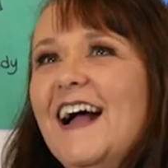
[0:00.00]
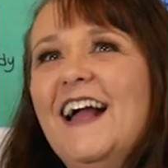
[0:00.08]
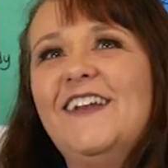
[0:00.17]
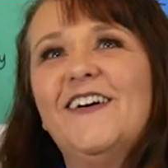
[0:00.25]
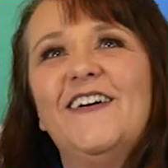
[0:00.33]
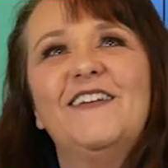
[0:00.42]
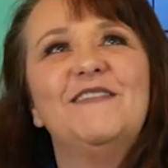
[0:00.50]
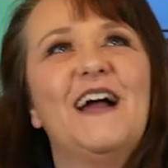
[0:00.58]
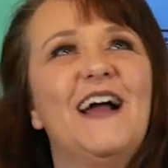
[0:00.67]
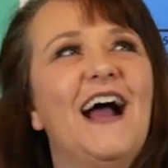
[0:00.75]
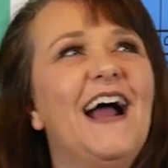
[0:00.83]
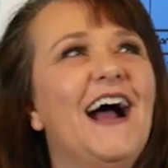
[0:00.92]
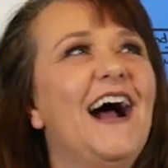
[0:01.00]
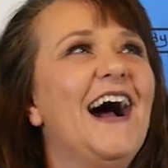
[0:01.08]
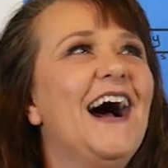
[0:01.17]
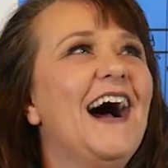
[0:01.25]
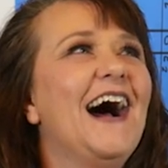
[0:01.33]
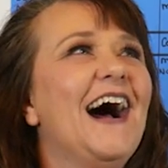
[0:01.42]
I know. You can't, i you can't I,
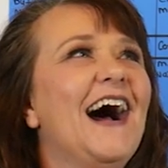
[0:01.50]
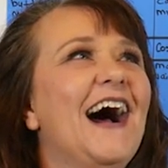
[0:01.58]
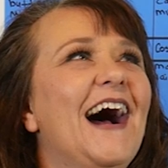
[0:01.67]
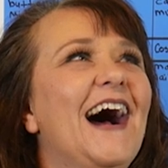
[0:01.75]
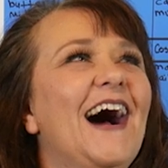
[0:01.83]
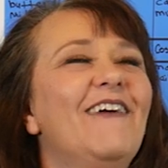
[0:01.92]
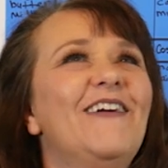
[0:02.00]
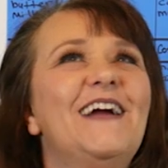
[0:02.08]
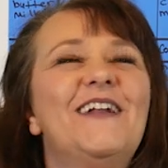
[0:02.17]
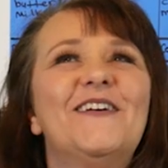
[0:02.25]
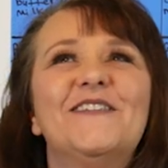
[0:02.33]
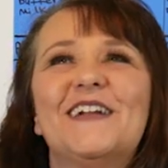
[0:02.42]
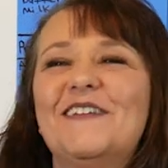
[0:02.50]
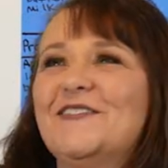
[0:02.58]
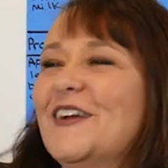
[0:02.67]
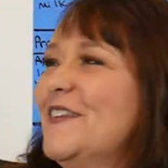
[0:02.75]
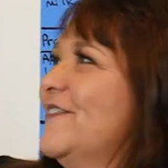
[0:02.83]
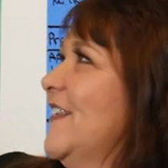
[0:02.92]
mispronounce English. Oh, I know, but I'm
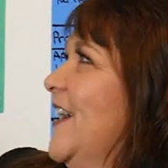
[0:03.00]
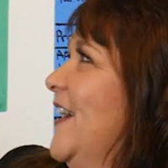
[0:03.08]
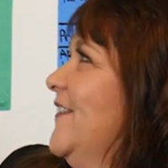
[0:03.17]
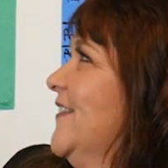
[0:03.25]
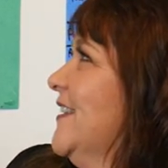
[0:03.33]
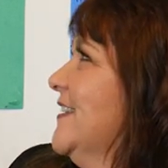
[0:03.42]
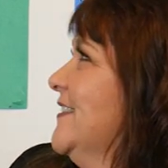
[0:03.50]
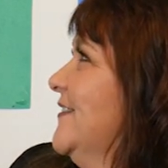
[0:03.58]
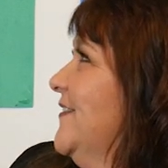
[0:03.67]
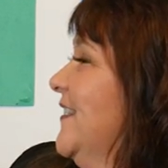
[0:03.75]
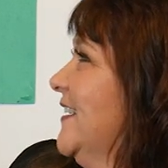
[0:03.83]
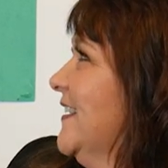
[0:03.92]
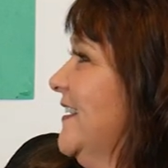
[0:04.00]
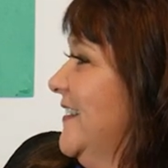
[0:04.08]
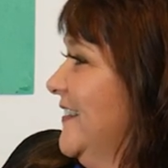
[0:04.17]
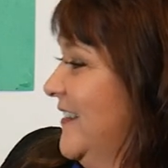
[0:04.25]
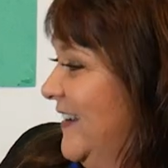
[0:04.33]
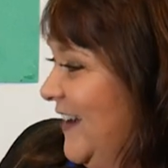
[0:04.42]
trying to figure out where to where
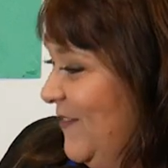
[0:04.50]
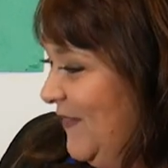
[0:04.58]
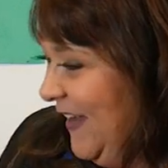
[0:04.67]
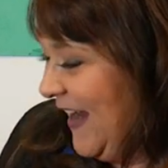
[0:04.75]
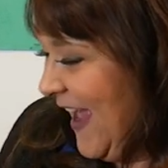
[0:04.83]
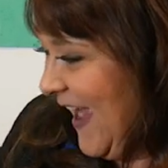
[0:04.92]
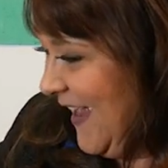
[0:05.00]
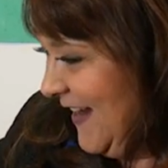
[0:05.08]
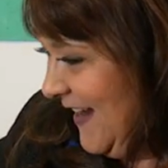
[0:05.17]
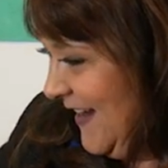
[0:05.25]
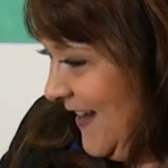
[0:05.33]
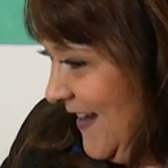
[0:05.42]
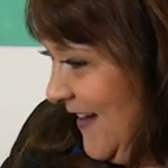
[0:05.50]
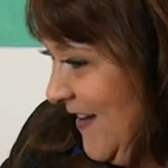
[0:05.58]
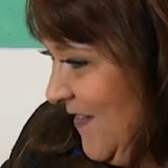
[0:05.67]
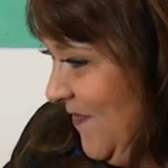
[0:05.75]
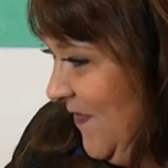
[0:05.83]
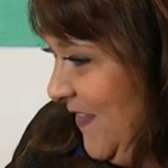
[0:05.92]
to come in at.
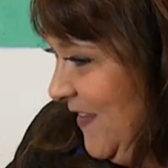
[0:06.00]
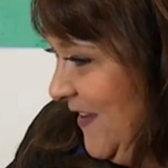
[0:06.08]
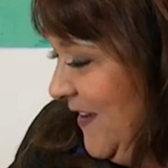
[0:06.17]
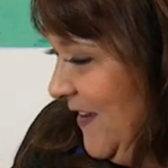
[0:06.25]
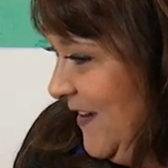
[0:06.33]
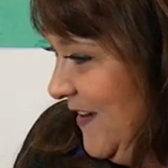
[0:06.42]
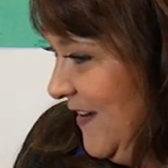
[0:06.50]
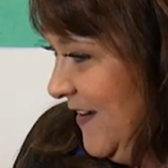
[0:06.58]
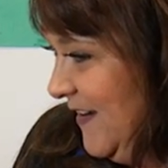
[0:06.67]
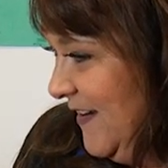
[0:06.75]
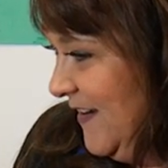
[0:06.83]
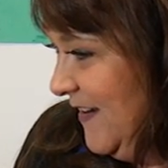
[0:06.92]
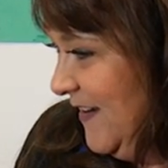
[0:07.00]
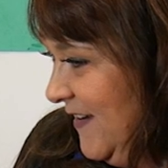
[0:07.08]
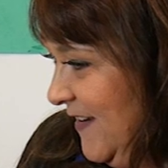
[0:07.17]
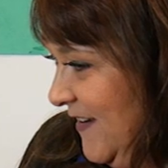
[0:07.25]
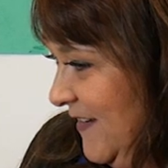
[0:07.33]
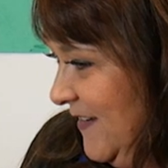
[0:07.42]
Well, just so
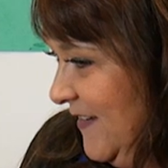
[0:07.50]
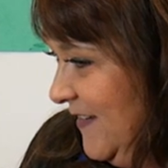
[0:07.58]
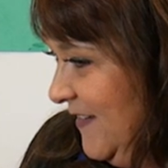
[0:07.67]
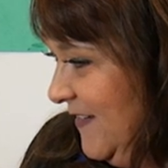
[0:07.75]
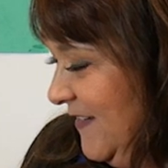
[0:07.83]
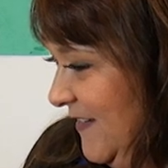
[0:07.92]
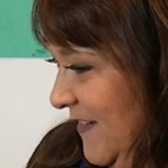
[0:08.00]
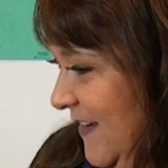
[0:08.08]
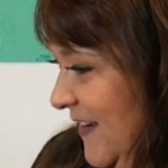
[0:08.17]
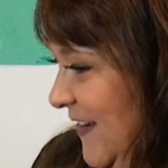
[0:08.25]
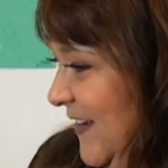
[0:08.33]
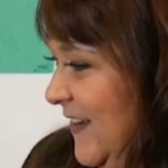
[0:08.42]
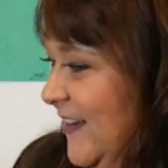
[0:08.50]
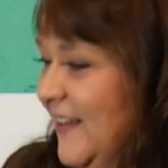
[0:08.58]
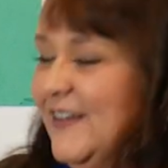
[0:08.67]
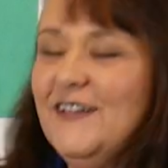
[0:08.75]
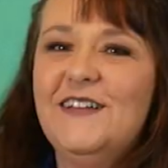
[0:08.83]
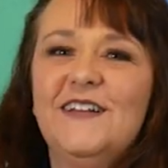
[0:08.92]
thank you for.
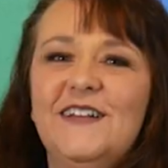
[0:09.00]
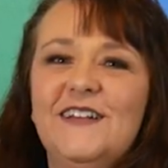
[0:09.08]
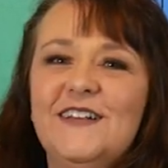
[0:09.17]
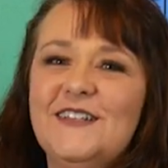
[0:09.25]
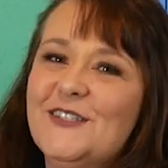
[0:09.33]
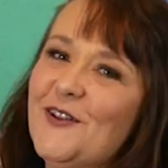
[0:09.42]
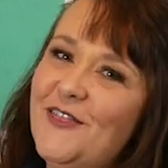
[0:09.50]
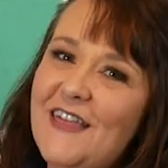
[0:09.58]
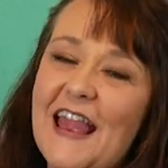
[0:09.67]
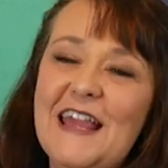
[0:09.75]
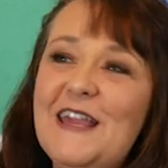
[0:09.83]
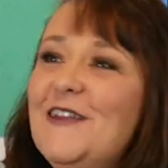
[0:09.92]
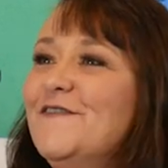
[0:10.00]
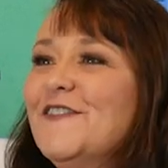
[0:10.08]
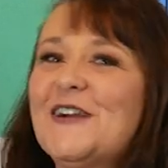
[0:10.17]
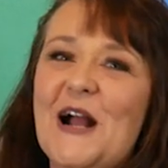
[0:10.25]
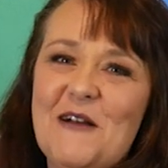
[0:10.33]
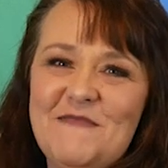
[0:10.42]
So thank you
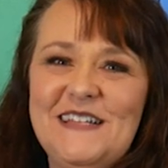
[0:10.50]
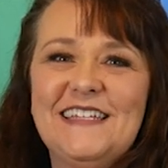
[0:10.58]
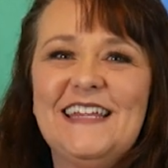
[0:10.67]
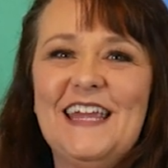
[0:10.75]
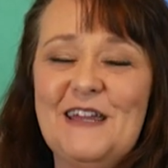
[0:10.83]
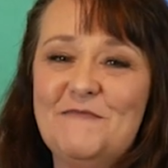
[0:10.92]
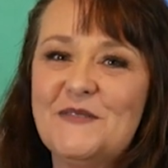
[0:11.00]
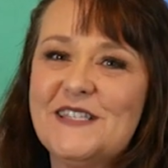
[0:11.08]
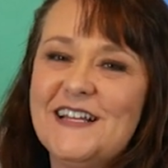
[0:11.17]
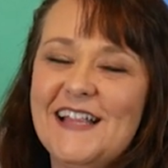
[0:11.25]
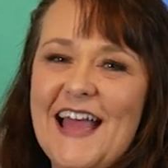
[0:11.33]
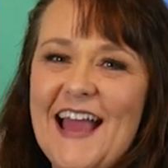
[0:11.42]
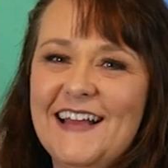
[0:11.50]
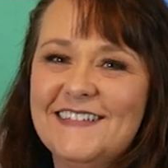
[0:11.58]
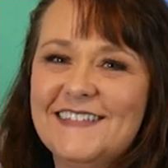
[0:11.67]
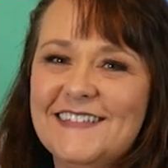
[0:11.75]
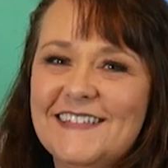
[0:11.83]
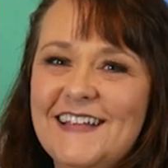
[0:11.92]
for coming to Kim's
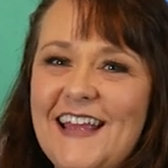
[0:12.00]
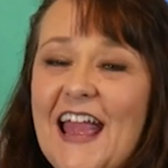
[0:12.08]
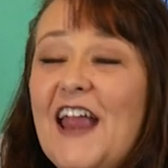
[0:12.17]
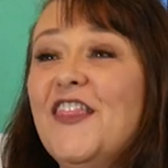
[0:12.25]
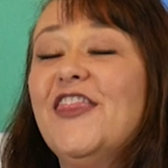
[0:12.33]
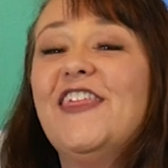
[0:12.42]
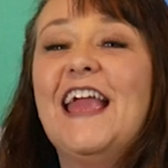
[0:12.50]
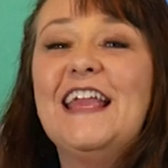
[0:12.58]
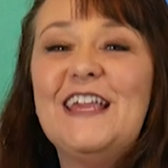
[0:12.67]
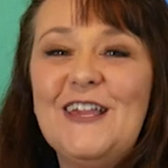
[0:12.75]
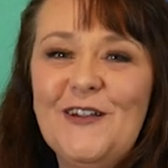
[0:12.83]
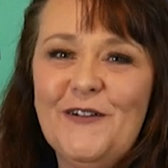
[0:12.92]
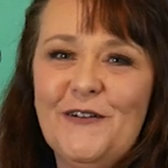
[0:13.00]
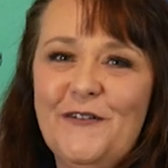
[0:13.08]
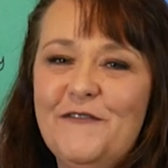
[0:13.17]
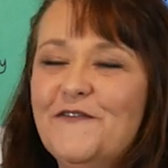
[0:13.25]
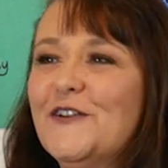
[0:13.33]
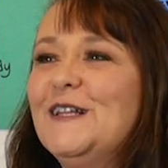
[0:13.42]
class and thank you
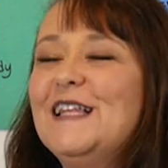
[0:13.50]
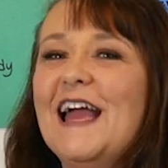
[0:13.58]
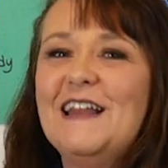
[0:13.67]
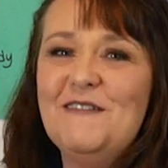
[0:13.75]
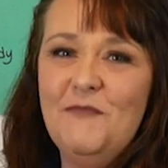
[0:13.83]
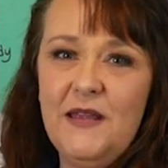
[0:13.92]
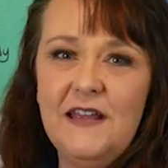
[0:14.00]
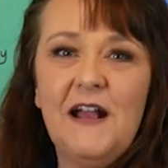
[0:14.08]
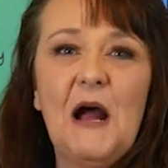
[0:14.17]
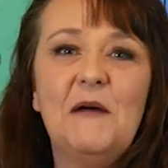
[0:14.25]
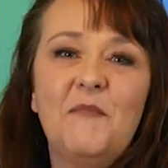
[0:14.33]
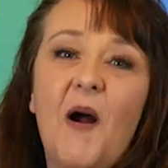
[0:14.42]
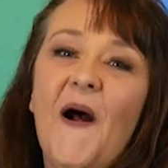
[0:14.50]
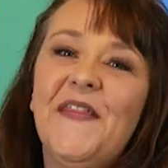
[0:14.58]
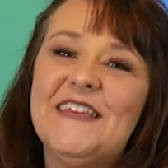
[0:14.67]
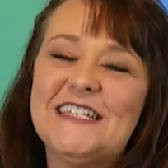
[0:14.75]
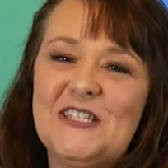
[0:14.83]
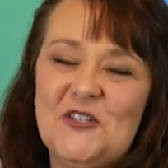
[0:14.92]
for letting me come on
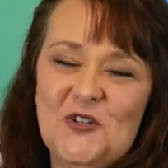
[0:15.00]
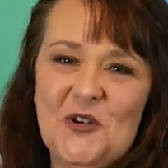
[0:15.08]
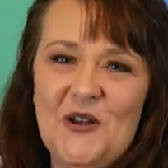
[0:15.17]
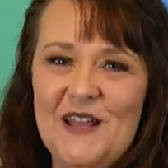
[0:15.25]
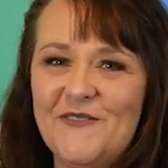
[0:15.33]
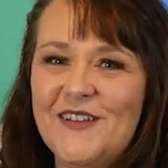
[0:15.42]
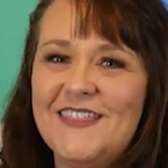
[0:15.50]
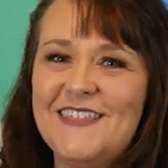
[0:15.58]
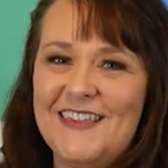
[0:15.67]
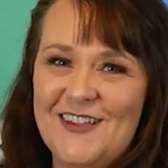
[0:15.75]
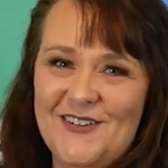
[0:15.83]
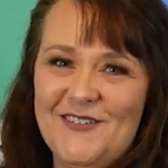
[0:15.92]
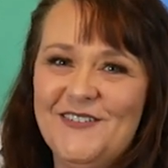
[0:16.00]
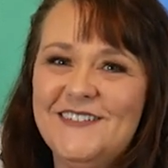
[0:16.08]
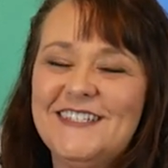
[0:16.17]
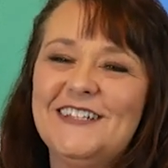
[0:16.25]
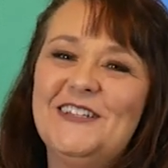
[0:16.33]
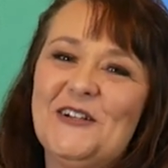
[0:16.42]
this journey with you
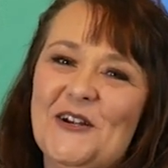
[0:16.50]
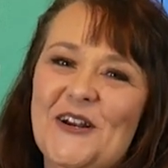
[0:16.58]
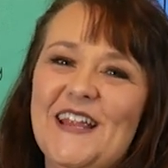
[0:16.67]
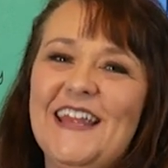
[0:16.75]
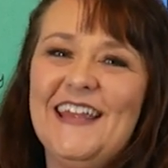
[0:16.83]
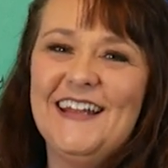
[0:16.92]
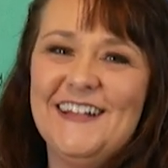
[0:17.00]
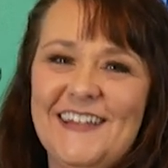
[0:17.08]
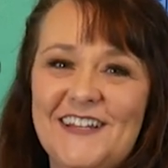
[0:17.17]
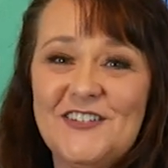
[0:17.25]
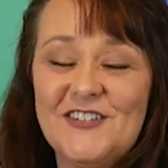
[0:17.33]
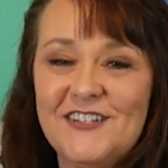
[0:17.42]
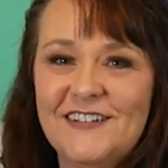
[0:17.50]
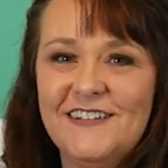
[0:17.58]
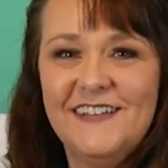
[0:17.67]
to learn English.